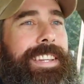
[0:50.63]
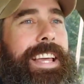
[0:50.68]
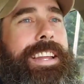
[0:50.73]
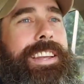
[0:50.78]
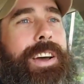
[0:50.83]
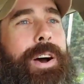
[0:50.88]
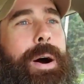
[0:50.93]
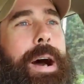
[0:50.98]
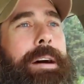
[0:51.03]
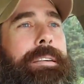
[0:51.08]
They
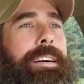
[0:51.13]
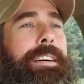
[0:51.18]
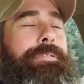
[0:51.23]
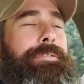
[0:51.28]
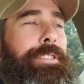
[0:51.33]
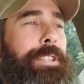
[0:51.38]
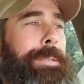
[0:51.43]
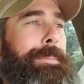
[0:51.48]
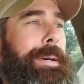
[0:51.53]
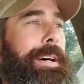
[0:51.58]
know how I
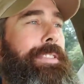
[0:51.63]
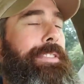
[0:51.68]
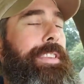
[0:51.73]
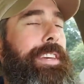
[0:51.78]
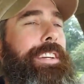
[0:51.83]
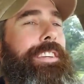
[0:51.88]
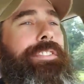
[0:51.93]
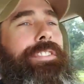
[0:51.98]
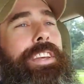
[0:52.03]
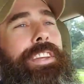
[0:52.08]
feel about
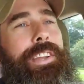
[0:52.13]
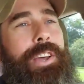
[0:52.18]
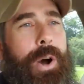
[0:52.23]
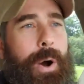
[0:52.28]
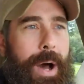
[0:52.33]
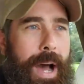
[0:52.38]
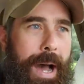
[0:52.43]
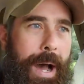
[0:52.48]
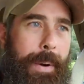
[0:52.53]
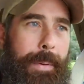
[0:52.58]
things. They
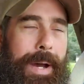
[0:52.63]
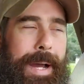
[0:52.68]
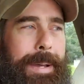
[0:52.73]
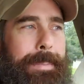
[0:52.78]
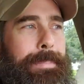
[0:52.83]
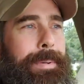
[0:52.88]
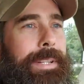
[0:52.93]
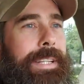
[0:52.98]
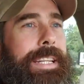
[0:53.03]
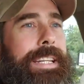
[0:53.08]
know how I
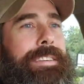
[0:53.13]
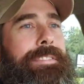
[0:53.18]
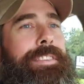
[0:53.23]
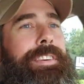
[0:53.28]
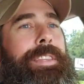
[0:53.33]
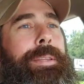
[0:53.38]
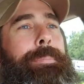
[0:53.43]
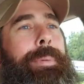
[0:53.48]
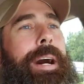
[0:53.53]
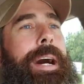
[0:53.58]
believe
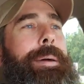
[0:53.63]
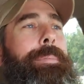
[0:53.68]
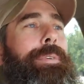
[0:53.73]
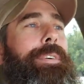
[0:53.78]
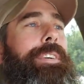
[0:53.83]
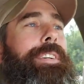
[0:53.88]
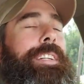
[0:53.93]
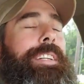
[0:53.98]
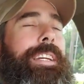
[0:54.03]
in the Bible,